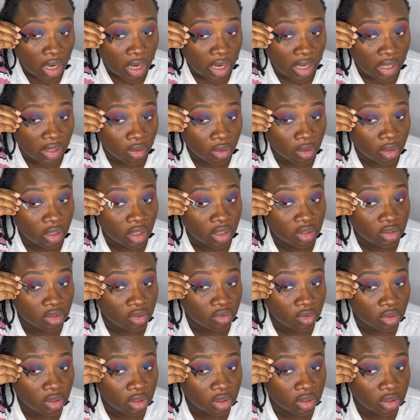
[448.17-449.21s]
I don't
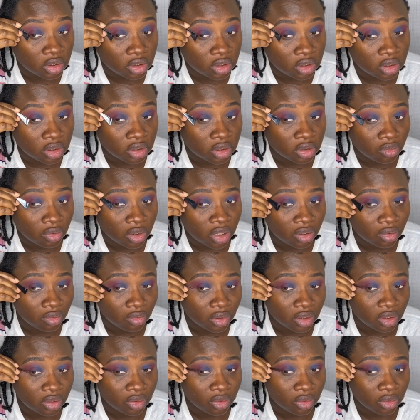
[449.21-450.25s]
necessarily need to do it.
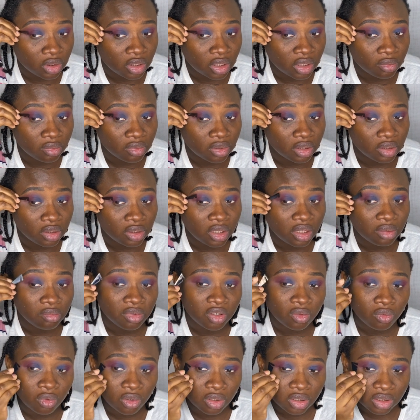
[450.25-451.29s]
Wait, no, Timmy,
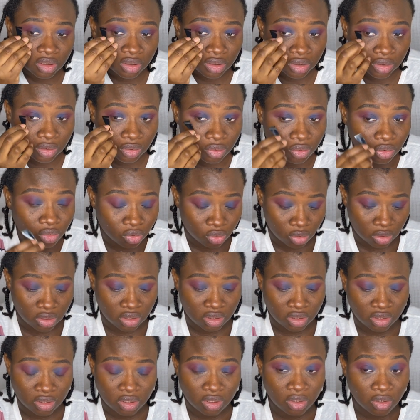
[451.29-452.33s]
what is he
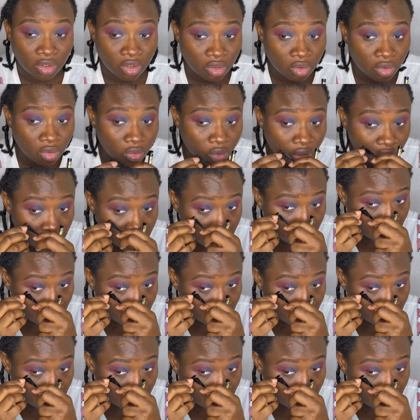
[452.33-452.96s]
doing? What